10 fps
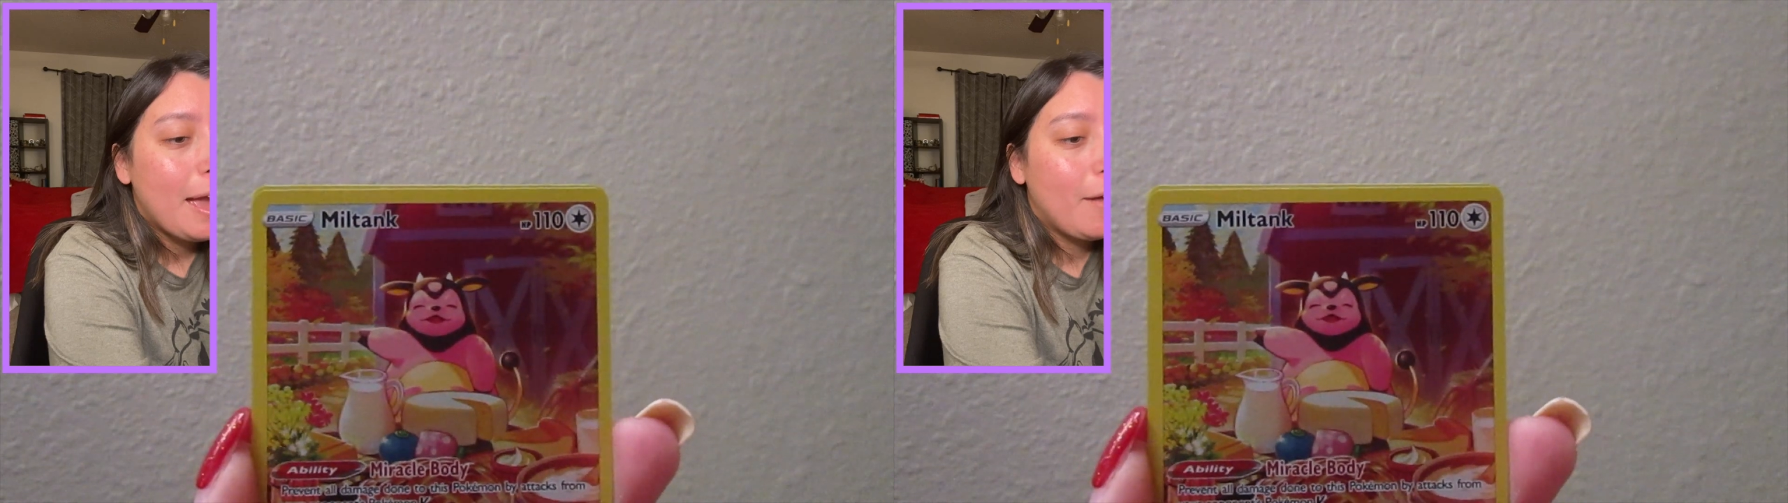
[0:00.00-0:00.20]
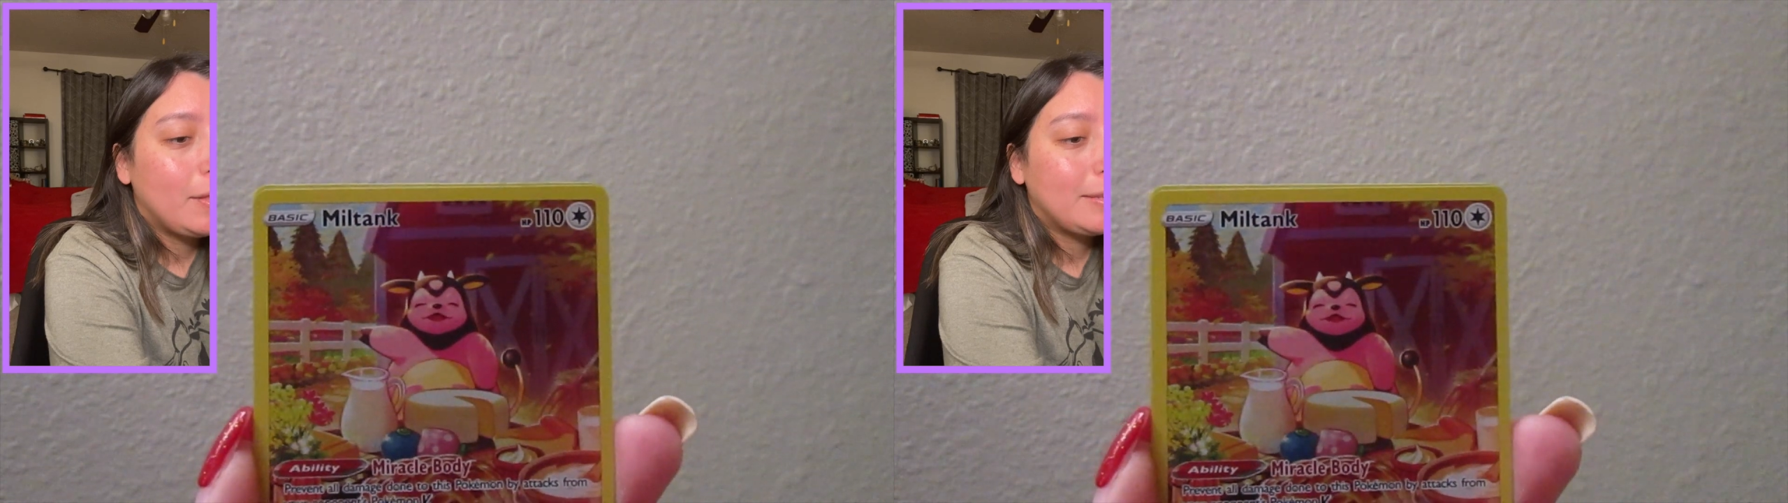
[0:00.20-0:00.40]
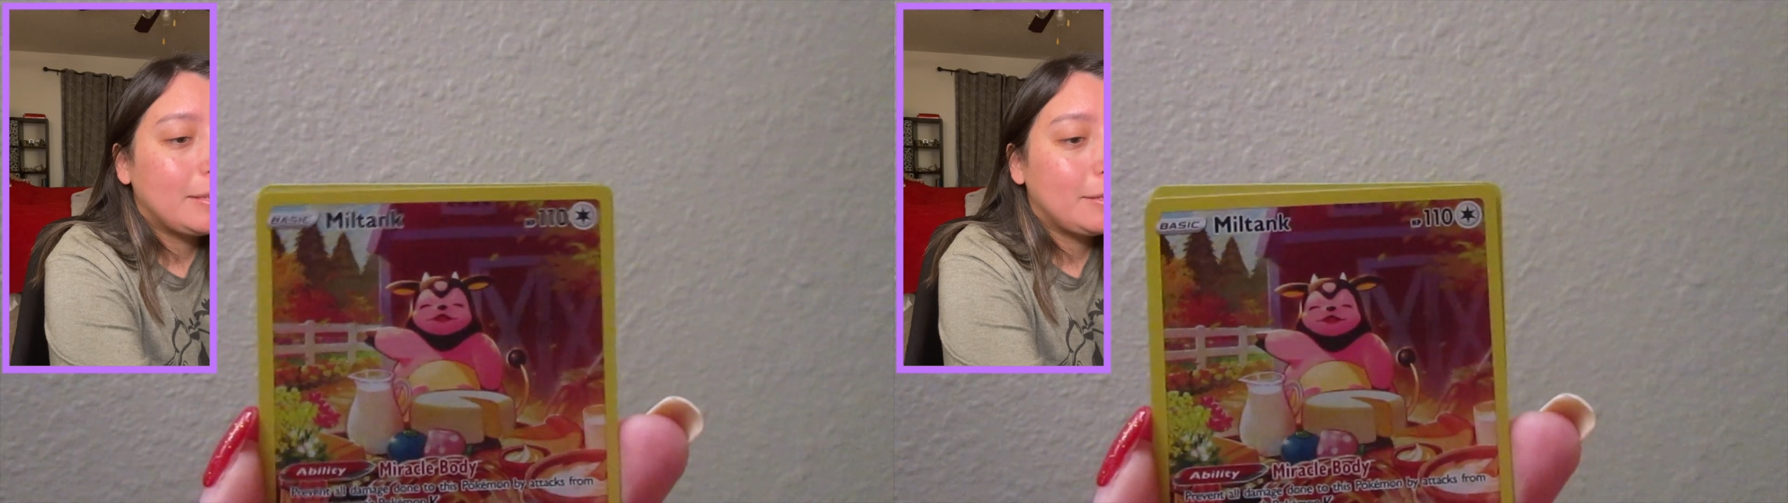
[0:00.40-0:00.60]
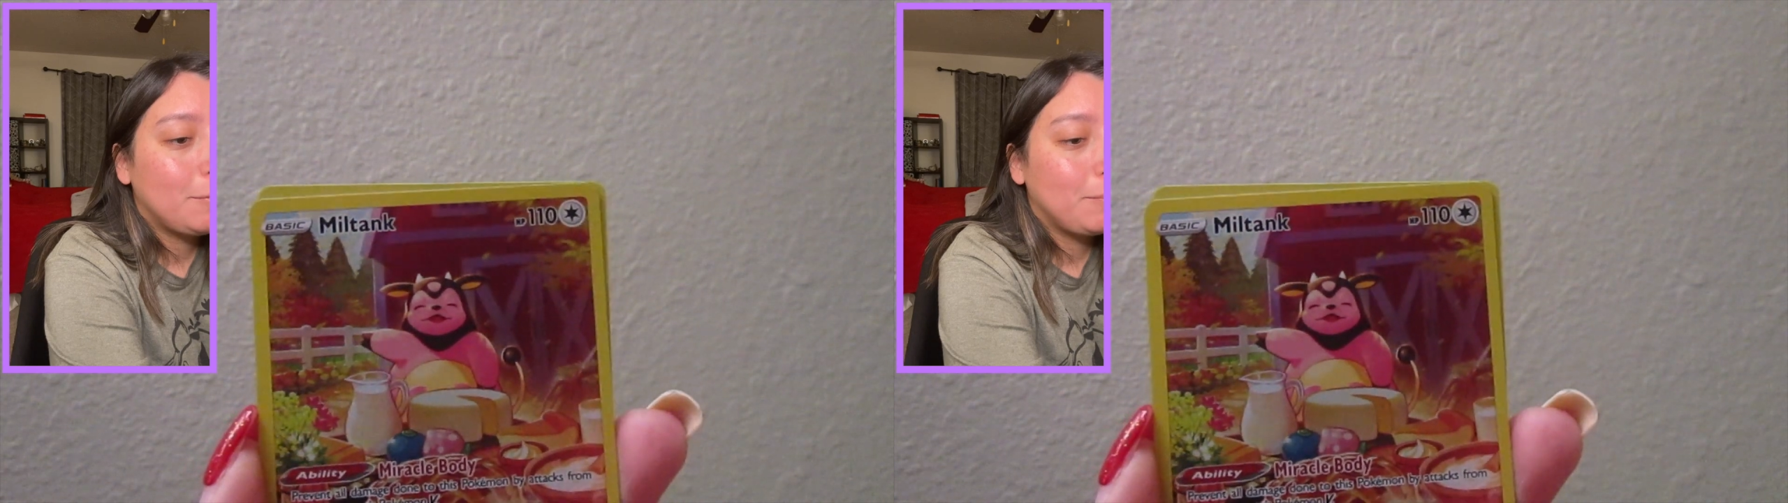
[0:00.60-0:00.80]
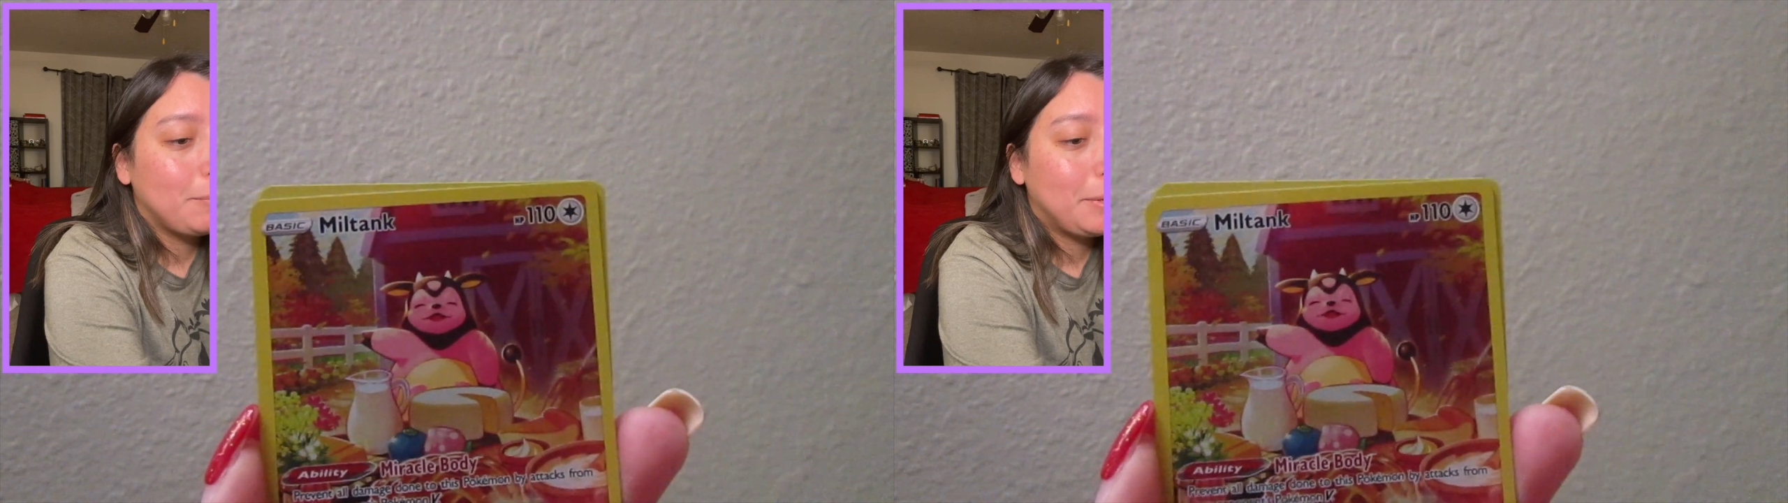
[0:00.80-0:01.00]
and this is
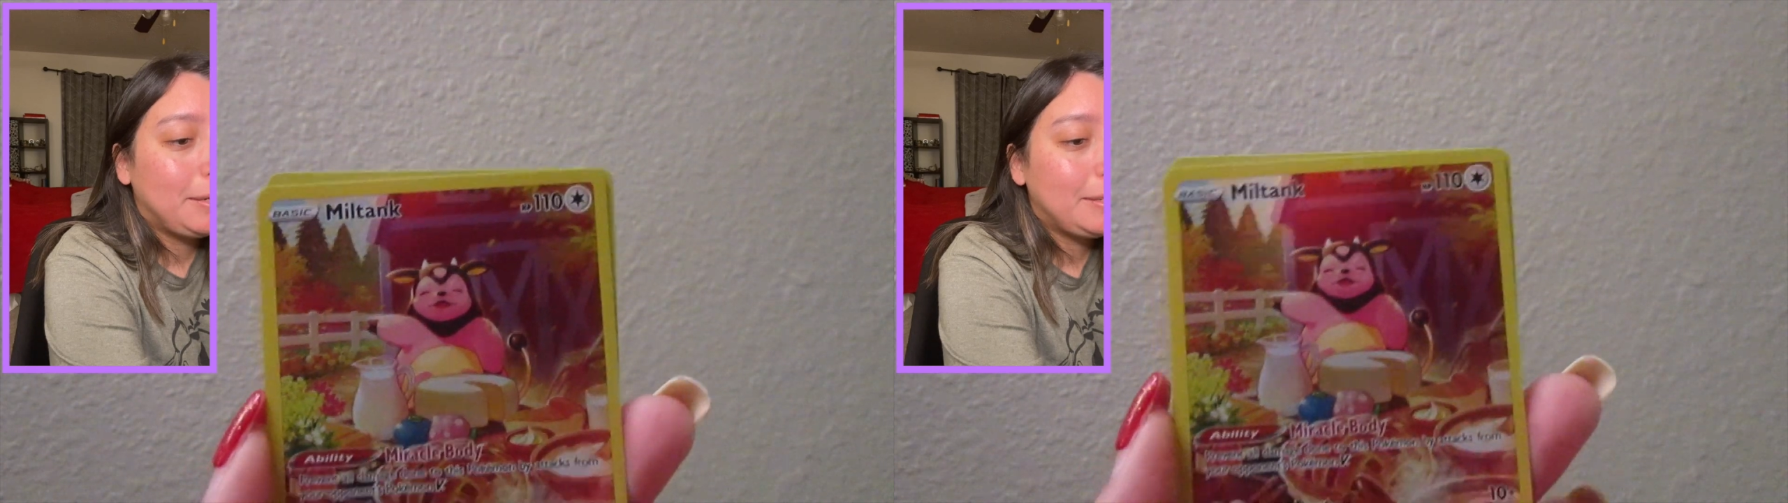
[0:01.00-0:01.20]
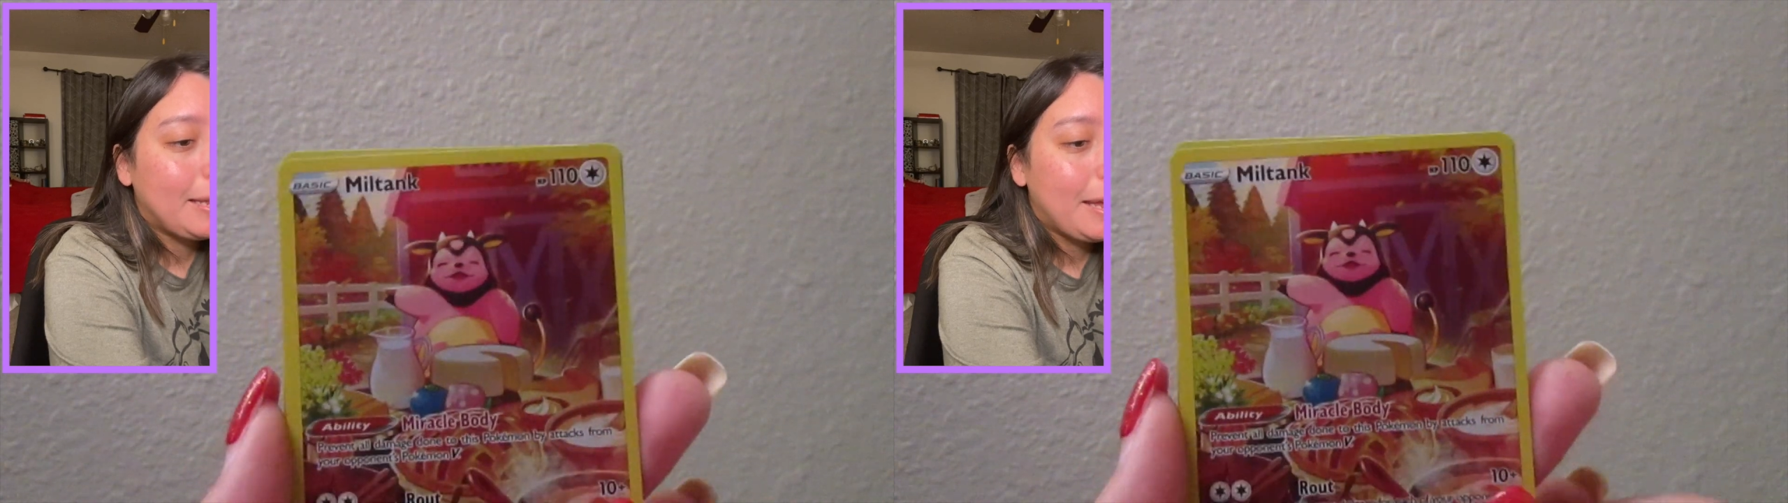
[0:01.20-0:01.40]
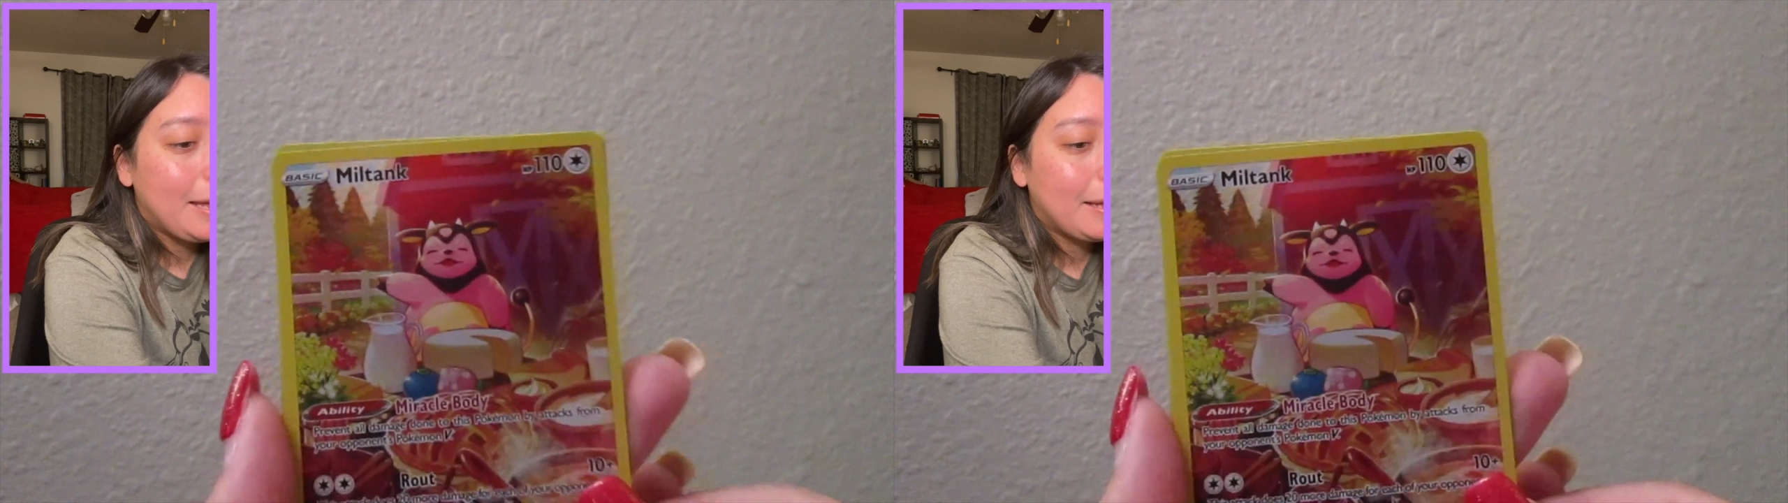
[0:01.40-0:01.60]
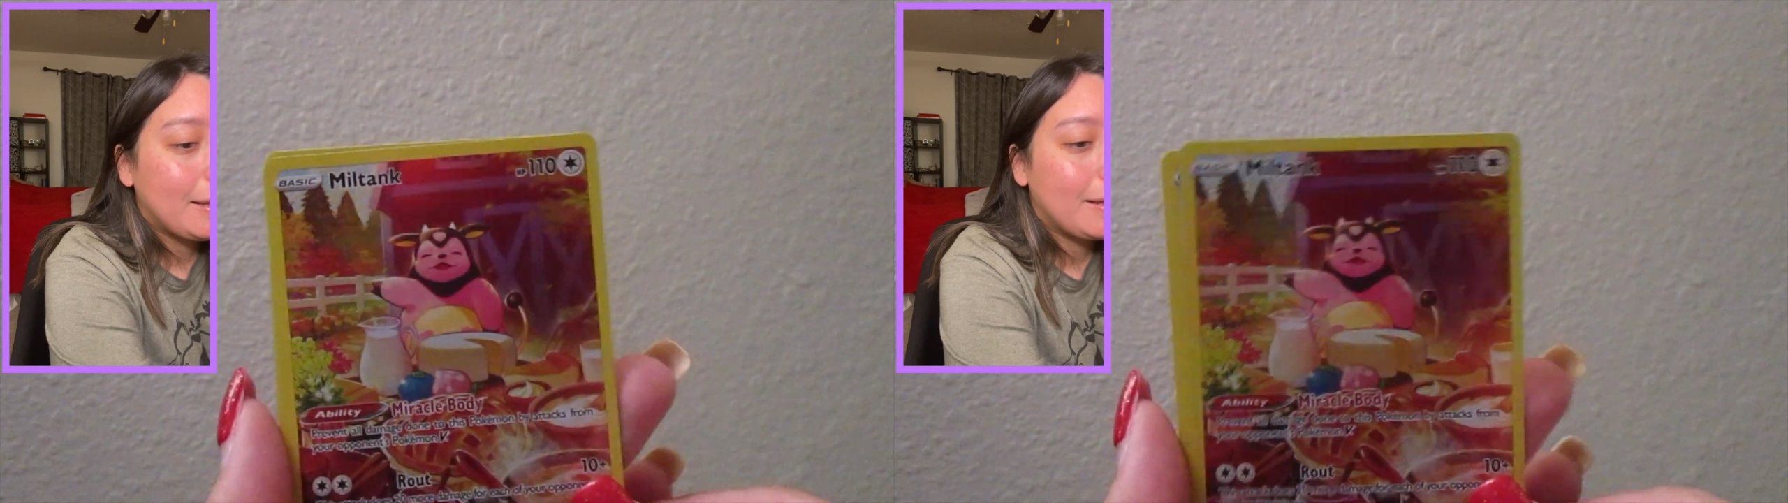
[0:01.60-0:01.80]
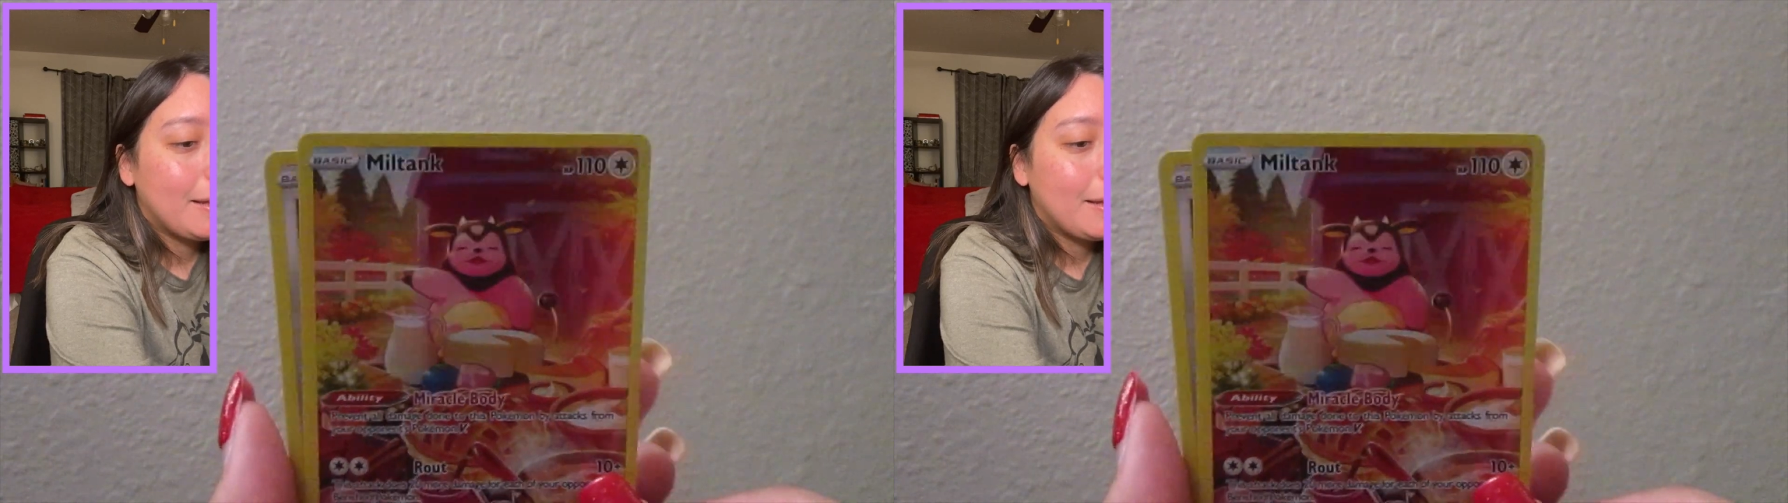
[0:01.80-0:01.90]
Miltank.